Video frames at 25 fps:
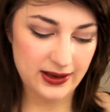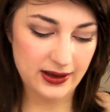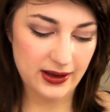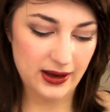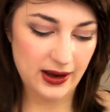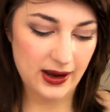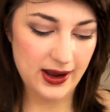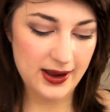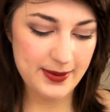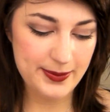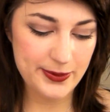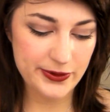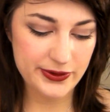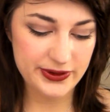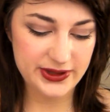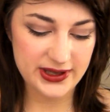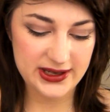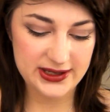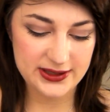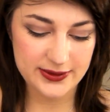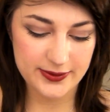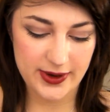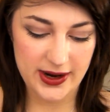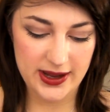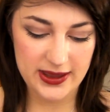I bought
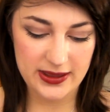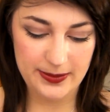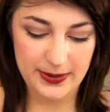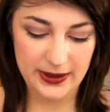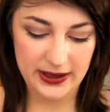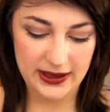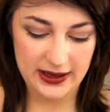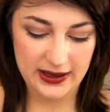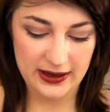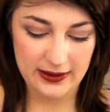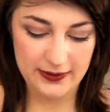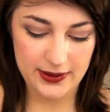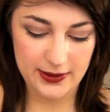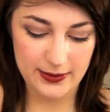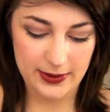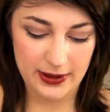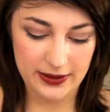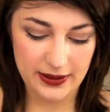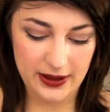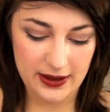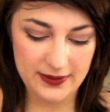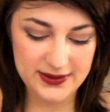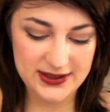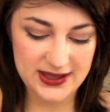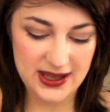these right at the beginning of the month.
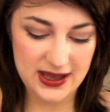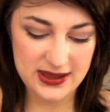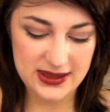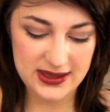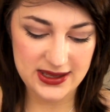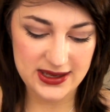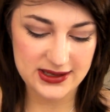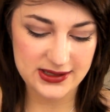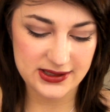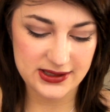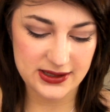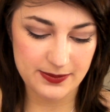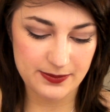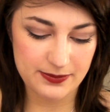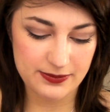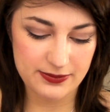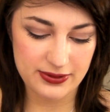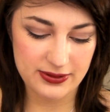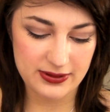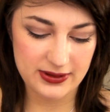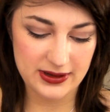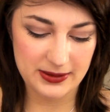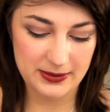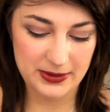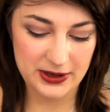I've sent these to
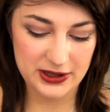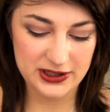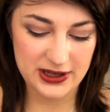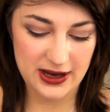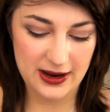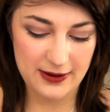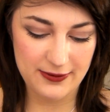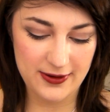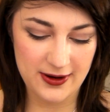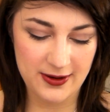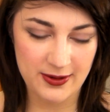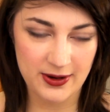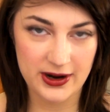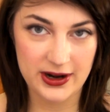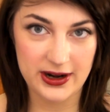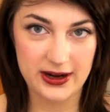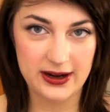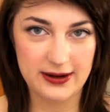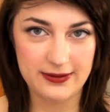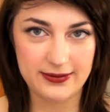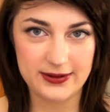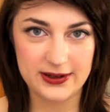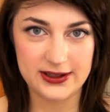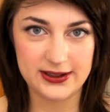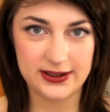pretty much everyone in
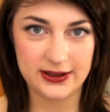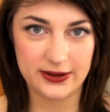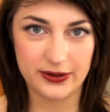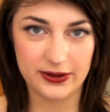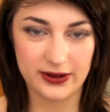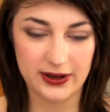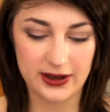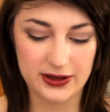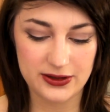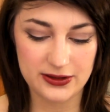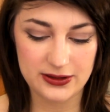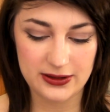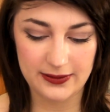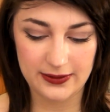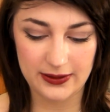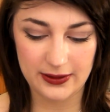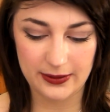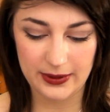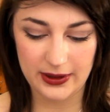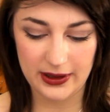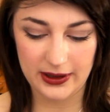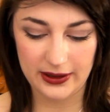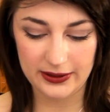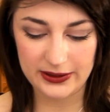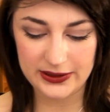every single country of the
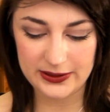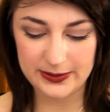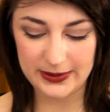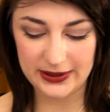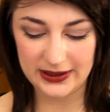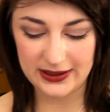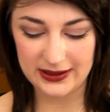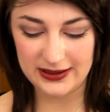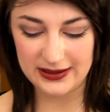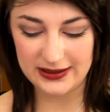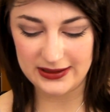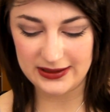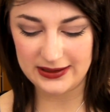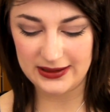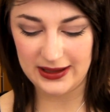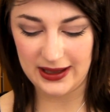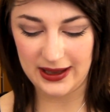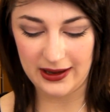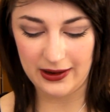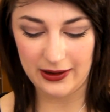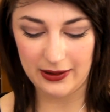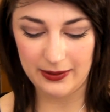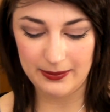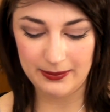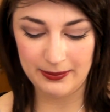world because they
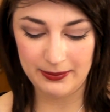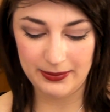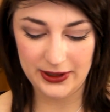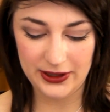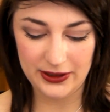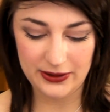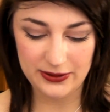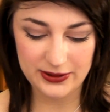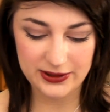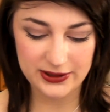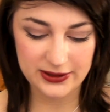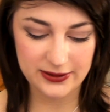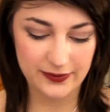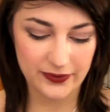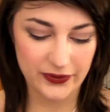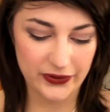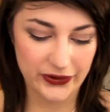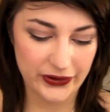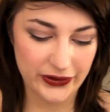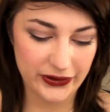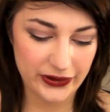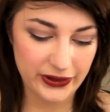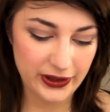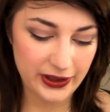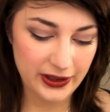are
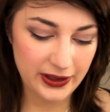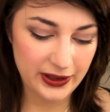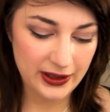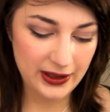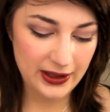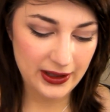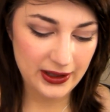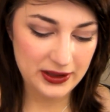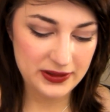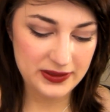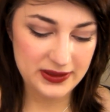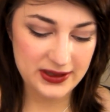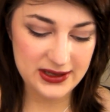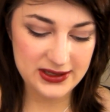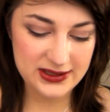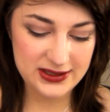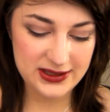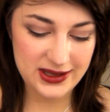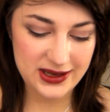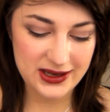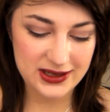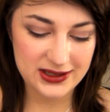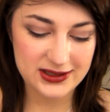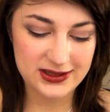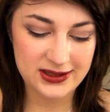beautiful. These are
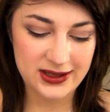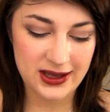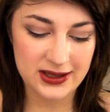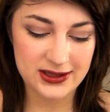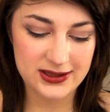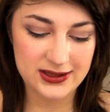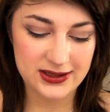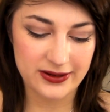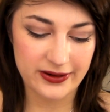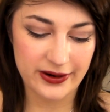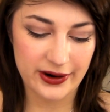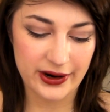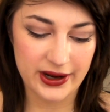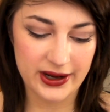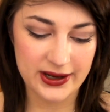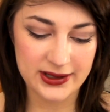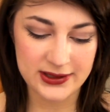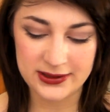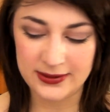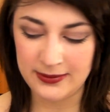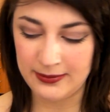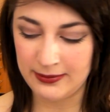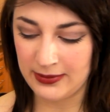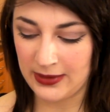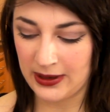the
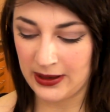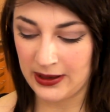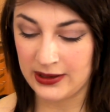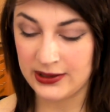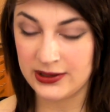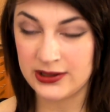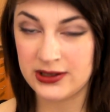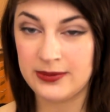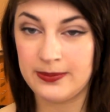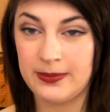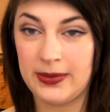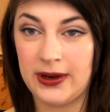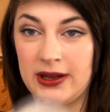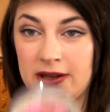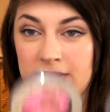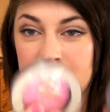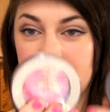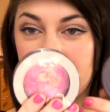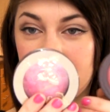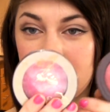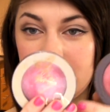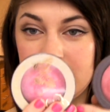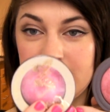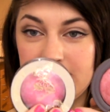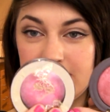Accessorize Merged
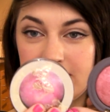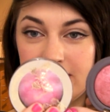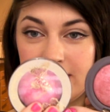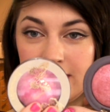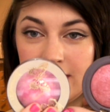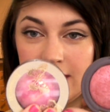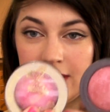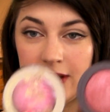Blushes.